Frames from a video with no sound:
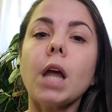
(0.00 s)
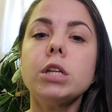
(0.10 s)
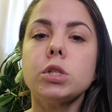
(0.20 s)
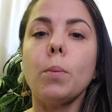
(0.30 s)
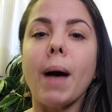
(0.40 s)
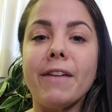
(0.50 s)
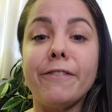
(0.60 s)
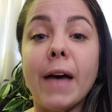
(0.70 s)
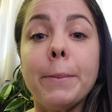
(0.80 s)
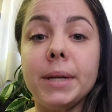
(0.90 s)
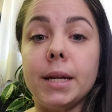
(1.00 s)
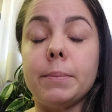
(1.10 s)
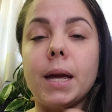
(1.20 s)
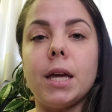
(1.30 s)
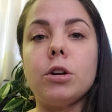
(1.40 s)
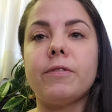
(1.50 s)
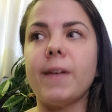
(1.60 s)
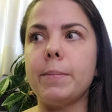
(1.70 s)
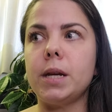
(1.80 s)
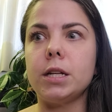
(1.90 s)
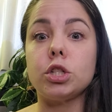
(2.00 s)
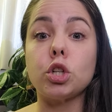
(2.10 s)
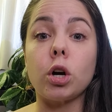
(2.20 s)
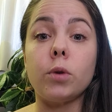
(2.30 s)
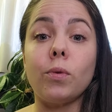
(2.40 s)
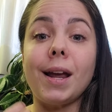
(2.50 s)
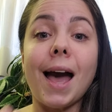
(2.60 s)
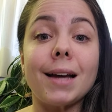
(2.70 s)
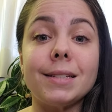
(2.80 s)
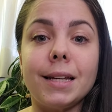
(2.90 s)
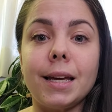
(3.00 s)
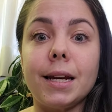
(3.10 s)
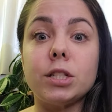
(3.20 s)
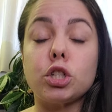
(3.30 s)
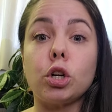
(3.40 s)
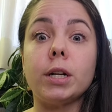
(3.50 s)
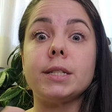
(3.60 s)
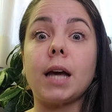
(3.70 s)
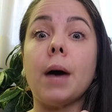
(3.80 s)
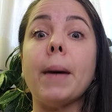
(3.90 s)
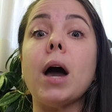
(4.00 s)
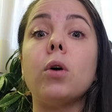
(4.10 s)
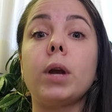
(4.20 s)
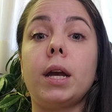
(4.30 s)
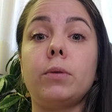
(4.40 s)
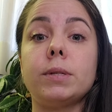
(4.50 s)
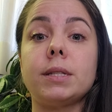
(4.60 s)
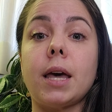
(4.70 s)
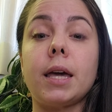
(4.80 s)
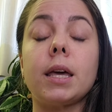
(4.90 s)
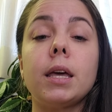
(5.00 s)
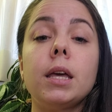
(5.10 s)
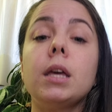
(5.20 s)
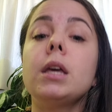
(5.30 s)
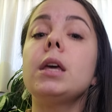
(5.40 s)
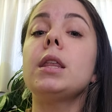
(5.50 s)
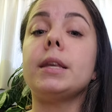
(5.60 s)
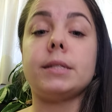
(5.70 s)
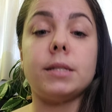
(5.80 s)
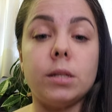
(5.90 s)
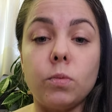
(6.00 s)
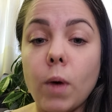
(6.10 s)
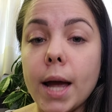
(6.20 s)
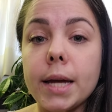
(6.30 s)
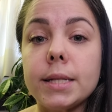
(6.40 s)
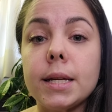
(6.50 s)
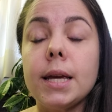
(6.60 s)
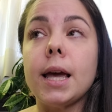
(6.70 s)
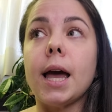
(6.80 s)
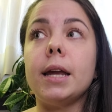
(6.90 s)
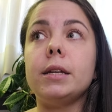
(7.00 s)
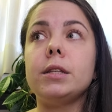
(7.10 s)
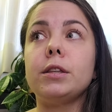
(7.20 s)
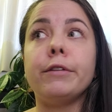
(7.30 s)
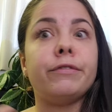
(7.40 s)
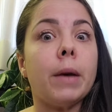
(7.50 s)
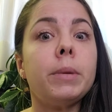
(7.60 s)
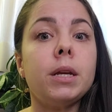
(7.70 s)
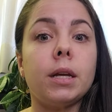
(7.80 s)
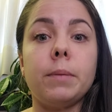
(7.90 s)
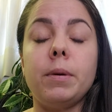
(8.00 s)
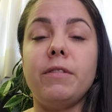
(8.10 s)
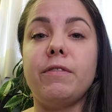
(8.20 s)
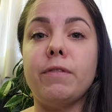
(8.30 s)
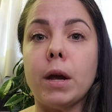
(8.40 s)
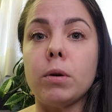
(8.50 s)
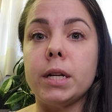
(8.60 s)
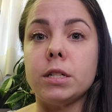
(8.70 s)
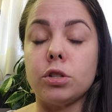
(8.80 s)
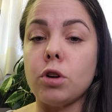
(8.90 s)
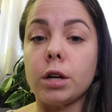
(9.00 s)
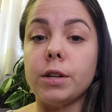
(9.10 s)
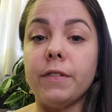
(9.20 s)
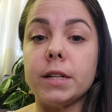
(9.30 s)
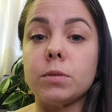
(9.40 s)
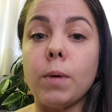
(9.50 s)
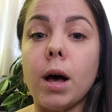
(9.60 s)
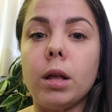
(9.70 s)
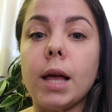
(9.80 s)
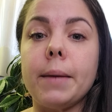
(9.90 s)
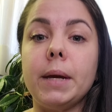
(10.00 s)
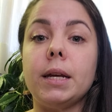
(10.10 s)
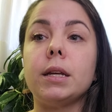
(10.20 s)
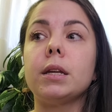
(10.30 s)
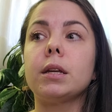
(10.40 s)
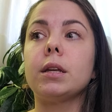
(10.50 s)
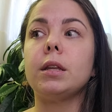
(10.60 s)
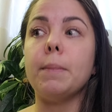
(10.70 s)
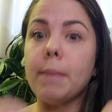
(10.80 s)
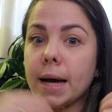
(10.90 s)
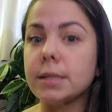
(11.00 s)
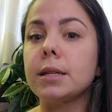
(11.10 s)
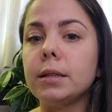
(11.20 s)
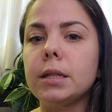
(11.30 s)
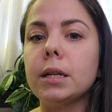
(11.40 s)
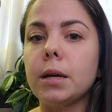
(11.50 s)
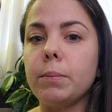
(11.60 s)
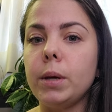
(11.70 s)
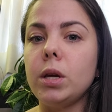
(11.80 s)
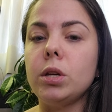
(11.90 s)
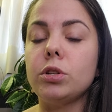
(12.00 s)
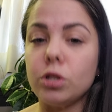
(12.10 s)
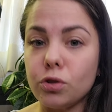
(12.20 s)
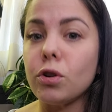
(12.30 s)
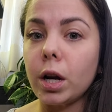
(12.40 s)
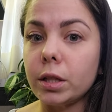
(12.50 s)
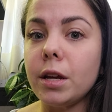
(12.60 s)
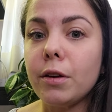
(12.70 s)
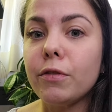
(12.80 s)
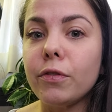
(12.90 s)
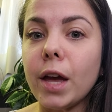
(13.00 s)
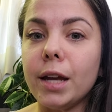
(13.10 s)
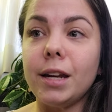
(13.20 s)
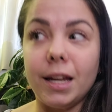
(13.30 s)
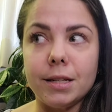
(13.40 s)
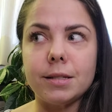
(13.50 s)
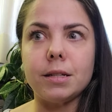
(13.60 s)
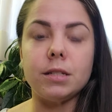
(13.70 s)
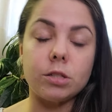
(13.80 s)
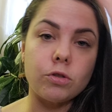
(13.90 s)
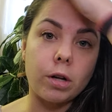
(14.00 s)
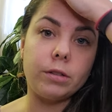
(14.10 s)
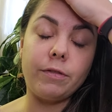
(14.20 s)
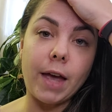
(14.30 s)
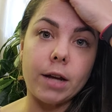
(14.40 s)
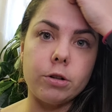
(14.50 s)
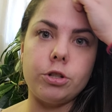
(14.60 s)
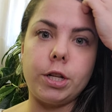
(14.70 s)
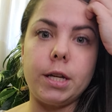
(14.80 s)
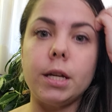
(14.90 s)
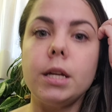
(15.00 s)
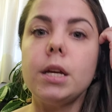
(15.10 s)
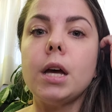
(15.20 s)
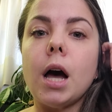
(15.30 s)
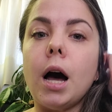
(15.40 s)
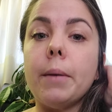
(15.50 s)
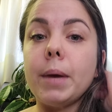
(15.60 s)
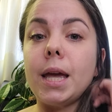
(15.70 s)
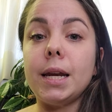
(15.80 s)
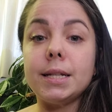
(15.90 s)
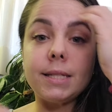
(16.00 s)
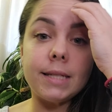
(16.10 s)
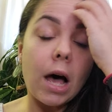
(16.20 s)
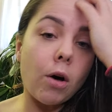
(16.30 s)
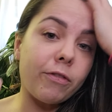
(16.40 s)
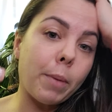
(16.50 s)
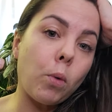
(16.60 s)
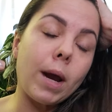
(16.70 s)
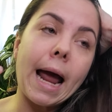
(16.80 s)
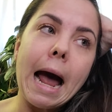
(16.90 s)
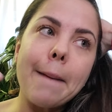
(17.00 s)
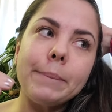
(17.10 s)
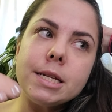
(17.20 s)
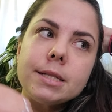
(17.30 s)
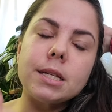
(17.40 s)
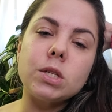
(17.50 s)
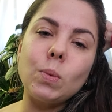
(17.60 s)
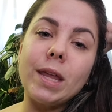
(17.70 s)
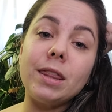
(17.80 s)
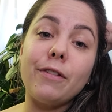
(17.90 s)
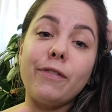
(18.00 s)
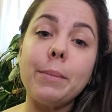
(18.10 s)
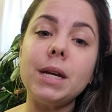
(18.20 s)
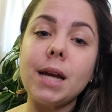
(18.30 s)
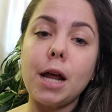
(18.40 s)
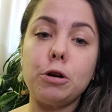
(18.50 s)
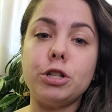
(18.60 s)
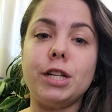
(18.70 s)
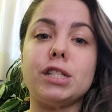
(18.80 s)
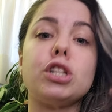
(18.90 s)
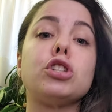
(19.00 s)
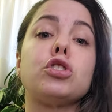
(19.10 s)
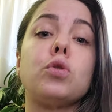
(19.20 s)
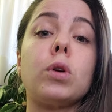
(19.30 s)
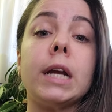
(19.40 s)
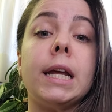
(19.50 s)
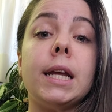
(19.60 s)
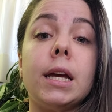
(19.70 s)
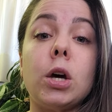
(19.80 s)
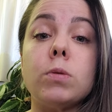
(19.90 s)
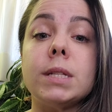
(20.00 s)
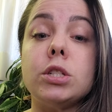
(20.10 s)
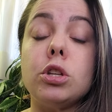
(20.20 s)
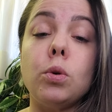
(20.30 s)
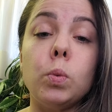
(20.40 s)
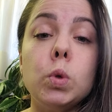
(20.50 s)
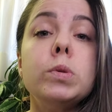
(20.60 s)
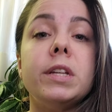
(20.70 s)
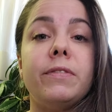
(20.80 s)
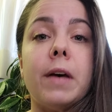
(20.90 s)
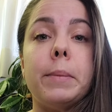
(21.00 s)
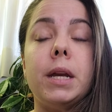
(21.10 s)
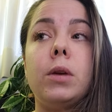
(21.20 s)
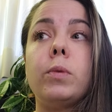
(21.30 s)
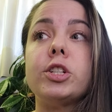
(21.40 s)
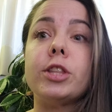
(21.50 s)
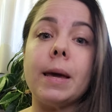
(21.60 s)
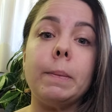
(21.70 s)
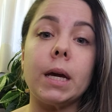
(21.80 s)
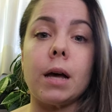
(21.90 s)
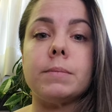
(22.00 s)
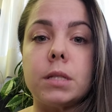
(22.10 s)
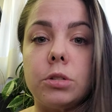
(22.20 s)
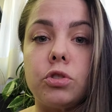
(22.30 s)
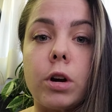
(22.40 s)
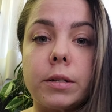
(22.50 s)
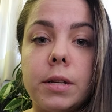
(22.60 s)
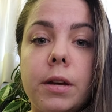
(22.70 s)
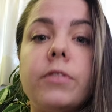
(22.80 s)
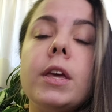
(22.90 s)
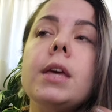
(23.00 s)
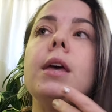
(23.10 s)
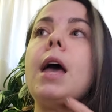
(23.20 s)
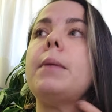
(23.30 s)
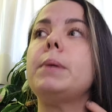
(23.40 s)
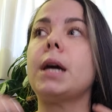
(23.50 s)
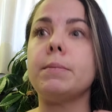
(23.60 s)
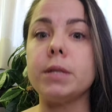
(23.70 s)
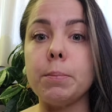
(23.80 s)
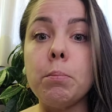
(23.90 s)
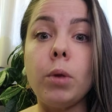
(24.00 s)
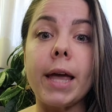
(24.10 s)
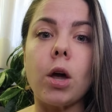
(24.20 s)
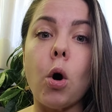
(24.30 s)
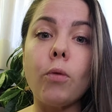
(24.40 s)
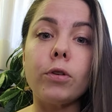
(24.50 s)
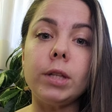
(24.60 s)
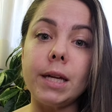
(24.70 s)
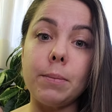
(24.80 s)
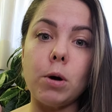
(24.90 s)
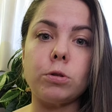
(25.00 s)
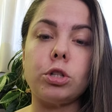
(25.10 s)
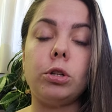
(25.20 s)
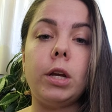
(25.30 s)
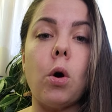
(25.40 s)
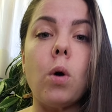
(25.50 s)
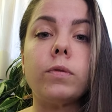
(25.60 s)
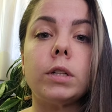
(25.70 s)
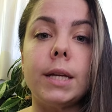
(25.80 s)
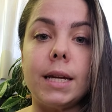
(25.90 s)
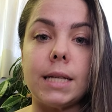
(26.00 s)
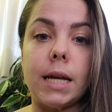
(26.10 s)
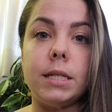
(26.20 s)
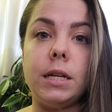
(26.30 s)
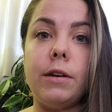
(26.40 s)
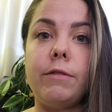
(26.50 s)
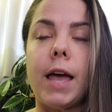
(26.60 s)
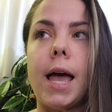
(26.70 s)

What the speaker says: So my feminine, my inner feminine started reacting, and it started to come out, and it was like, this isn't right. And the feminine can be very destructive as well. I mean, the masculine can be destructive and is a destructive energy in itself. But what happens is when the feminine energy is distorted, it goes into the wounded feminine, which then becomes destructive and becomes like overly emotional and overly attentive.